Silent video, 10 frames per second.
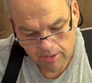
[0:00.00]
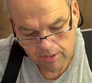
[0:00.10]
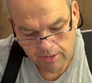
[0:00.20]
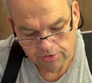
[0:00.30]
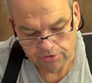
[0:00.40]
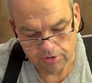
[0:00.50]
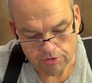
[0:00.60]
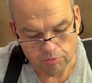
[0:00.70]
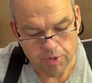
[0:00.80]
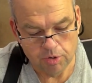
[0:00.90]
This is a
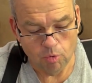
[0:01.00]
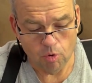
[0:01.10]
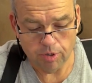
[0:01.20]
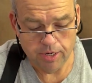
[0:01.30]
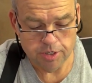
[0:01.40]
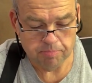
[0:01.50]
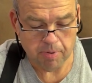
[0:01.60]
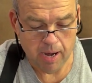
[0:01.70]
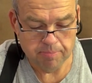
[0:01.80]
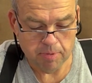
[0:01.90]
3/4 inch
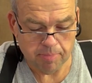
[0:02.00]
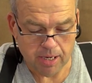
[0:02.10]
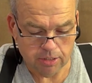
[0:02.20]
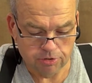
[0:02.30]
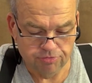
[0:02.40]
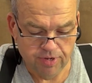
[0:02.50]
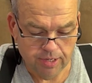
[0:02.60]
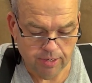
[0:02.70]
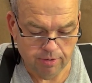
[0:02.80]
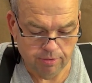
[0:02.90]
pipe to box
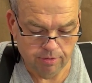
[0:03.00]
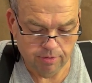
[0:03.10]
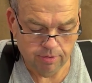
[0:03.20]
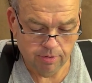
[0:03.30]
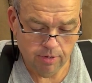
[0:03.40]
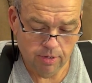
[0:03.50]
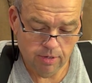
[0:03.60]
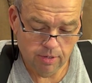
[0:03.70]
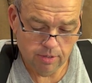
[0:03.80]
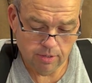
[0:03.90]
fitting.
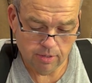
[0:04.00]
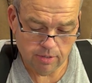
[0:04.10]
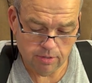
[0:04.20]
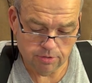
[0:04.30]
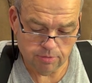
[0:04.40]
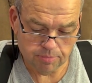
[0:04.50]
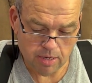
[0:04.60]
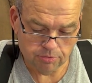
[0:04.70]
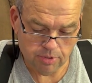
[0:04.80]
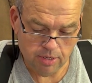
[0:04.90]

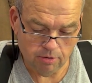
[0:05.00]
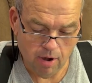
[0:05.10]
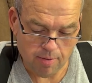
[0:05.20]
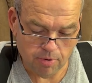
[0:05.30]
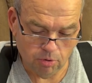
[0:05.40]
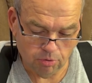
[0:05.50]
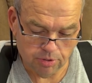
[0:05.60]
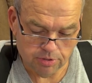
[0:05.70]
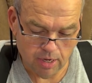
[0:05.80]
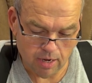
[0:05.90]
Sometimes we need to grab a hold of
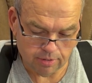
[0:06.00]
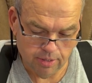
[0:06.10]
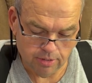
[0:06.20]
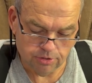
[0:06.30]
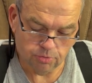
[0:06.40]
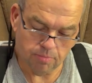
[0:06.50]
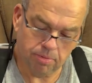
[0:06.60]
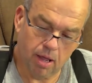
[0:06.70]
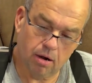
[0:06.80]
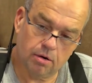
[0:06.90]
these lock nuts with
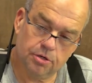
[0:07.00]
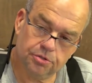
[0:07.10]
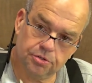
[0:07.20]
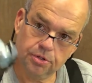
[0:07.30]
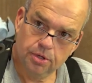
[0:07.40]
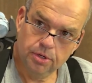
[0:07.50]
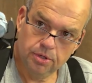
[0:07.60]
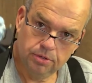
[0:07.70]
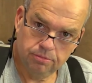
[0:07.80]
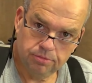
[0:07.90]
pliers.
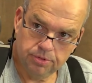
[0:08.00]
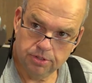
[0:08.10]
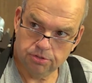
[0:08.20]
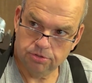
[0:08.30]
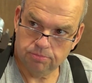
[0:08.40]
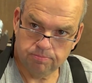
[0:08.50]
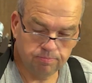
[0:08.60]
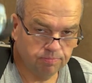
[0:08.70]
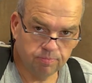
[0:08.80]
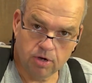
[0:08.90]
This is
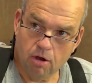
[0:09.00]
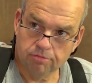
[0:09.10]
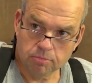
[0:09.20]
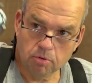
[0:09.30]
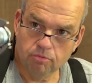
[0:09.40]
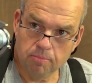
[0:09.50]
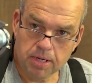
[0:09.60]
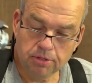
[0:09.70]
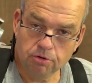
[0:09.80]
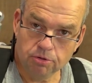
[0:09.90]
comfortable for me
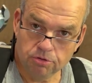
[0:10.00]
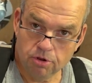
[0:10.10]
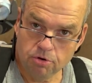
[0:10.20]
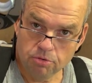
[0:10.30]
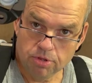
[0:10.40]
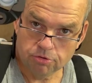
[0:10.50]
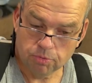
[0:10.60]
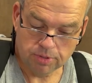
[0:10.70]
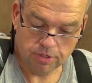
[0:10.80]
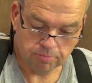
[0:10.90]
to do this
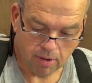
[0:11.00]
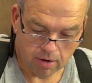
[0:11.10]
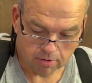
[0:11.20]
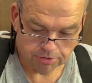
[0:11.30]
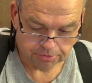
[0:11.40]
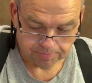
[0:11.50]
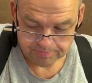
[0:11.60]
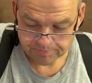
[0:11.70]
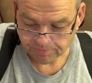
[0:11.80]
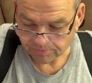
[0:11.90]
with these pliers.
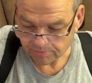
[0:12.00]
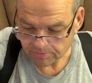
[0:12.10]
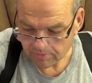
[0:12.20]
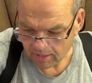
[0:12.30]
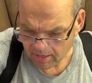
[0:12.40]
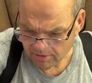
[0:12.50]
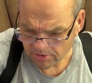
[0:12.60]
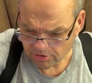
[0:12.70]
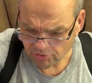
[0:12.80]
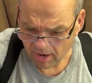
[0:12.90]
I'm
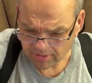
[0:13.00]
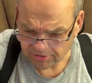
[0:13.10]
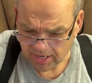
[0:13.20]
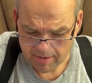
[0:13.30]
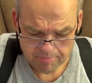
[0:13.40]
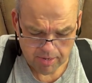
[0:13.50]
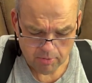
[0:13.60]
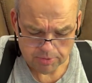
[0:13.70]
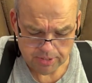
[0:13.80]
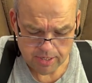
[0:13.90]
gonna try the same thing
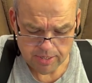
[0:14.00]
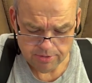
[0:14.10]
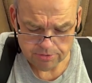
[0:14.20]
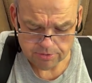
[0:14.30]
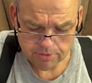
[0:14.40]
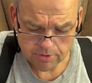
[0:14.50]
with these